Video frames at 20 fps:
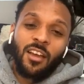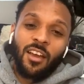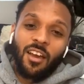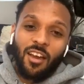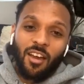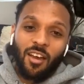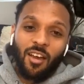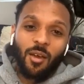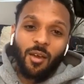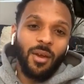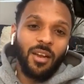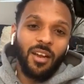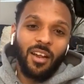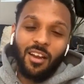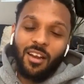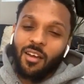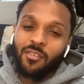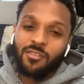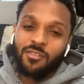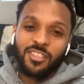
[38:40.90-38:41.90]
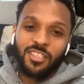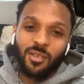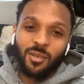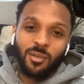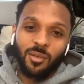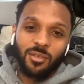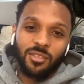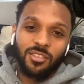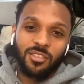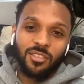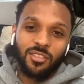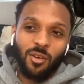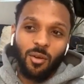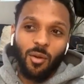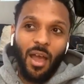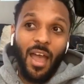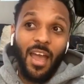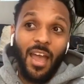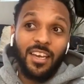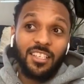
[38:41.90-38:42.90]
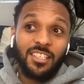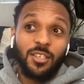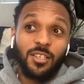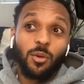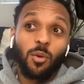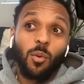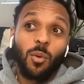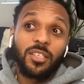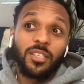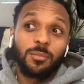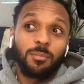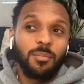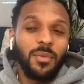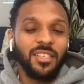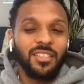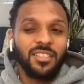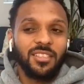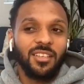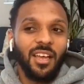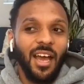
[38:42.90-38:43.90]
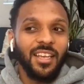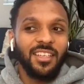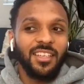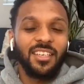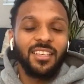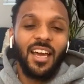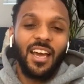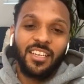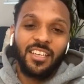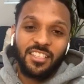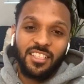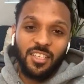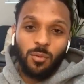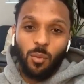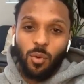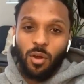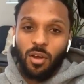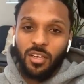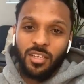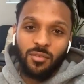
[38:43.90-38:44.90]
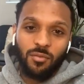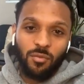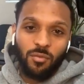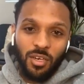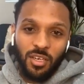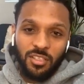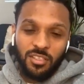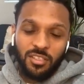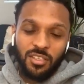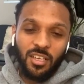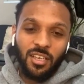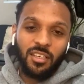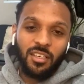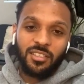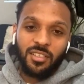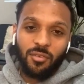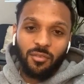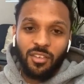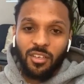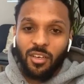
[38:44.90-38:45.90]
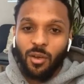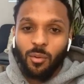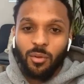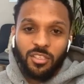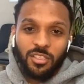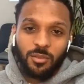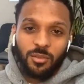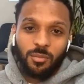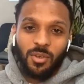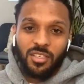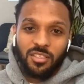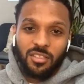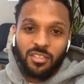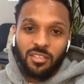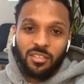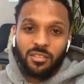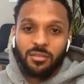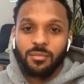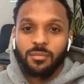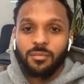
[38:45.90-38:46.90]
And I love sales. So I actually always missed that I didn't actually work in real estate because I think I would have smashed it.